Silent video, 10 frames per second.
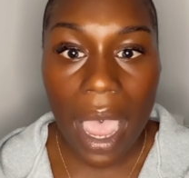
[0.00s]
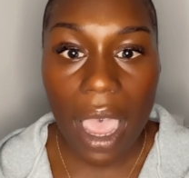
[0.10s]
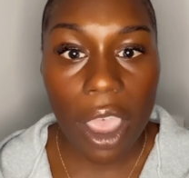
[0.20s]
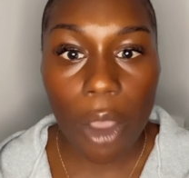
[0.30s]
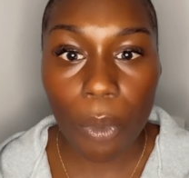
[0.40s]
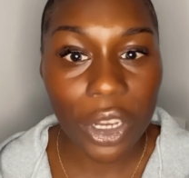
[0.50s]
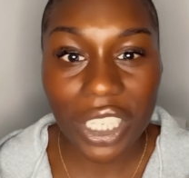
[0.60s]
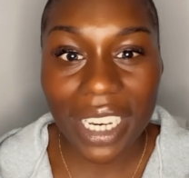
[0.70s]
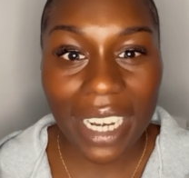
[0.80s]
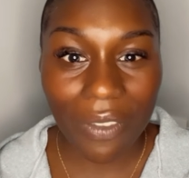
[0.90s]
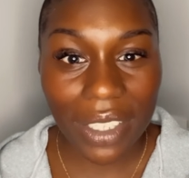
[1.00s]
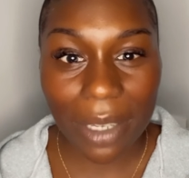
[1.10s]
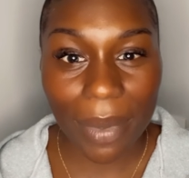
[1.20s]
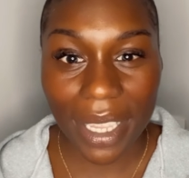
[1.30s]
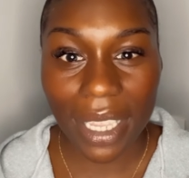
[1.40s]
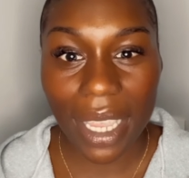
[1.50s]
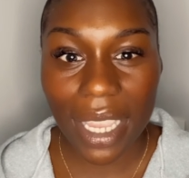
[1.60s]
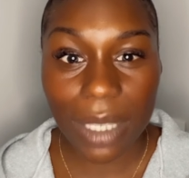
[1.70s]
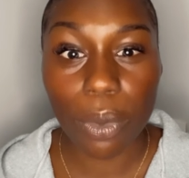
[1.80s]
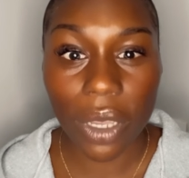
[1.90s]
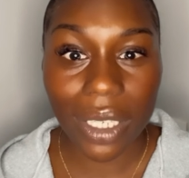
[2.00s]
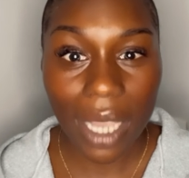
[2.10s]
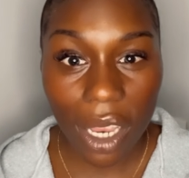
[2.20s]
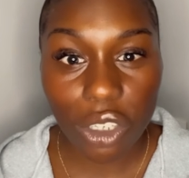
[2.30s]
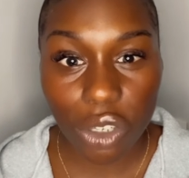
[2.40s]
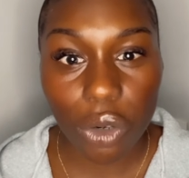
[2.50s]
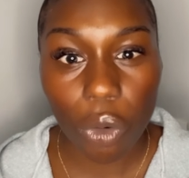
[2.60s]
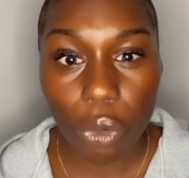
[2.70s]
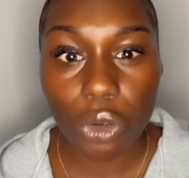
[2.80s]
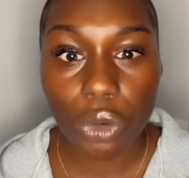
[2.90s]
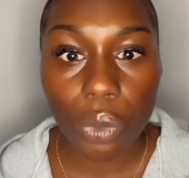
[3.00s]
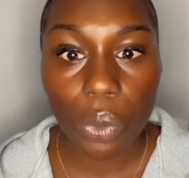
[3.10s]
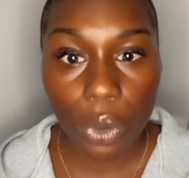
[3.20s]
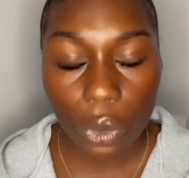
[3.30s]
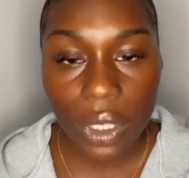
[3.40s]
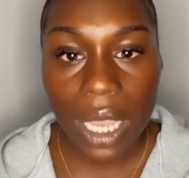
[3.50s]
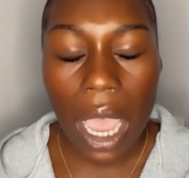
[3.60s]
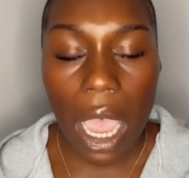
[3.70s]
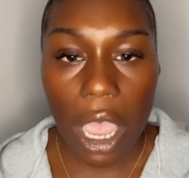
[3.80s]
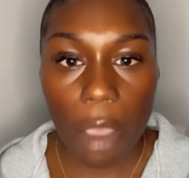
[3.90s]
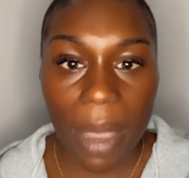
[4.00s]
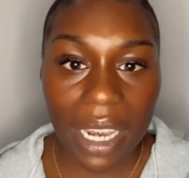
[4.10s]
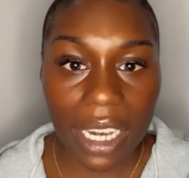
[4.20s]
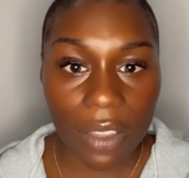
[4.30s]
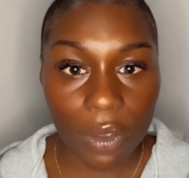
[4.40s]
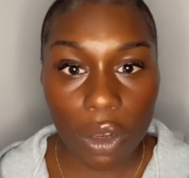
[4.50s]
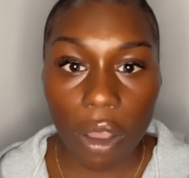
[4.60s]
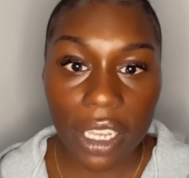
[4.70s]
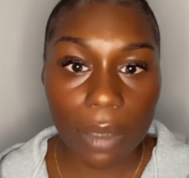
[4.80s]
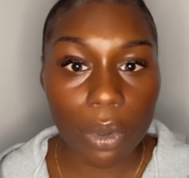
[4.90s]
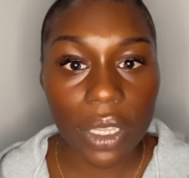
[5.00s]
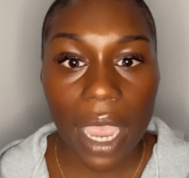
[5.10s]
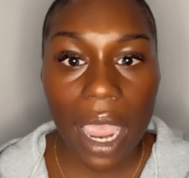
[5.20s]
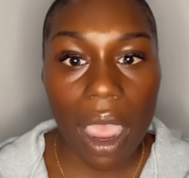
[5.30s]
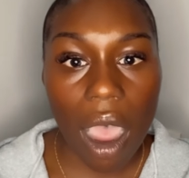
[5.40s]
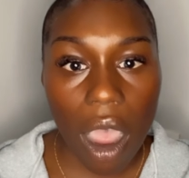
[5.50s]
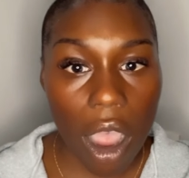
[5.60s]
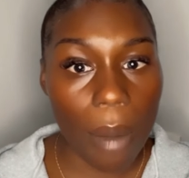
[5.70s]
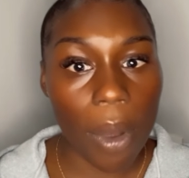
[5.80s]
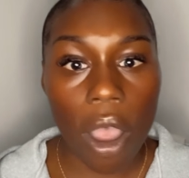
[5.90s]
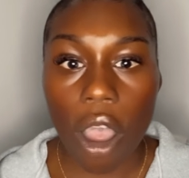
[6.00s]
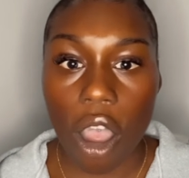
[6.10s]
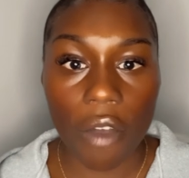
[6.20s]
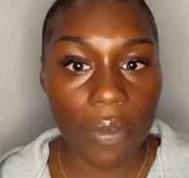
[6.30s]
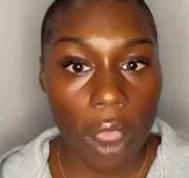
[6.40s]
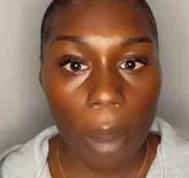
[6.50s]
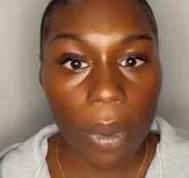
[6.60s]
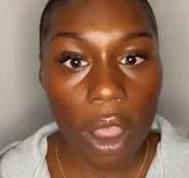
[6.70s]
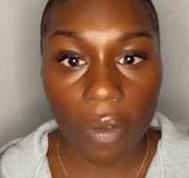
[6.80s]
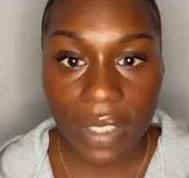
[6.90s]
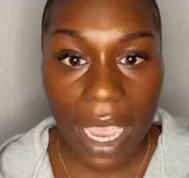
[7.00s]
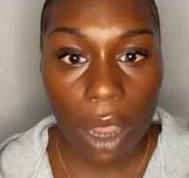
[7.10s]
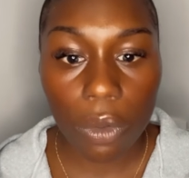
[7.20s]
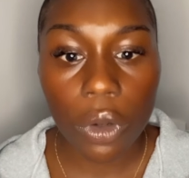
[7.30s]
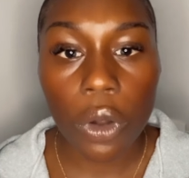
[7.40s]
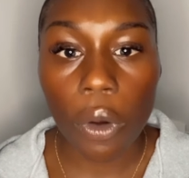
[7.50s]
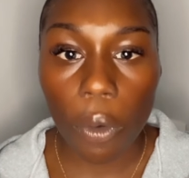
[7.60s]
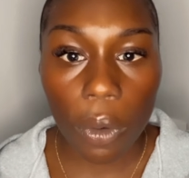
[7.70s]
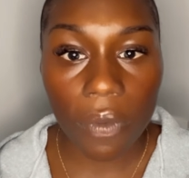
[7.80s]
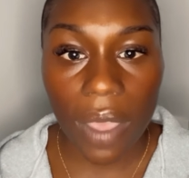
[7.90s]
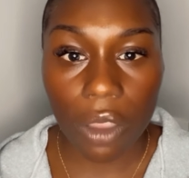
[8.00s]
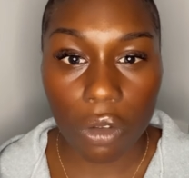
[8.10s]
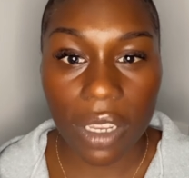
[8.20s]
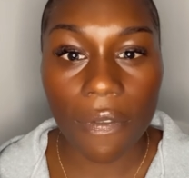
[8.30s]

which inevitably is putting tension on your root. And then if you like to put your hair up, half down, all of that, you're then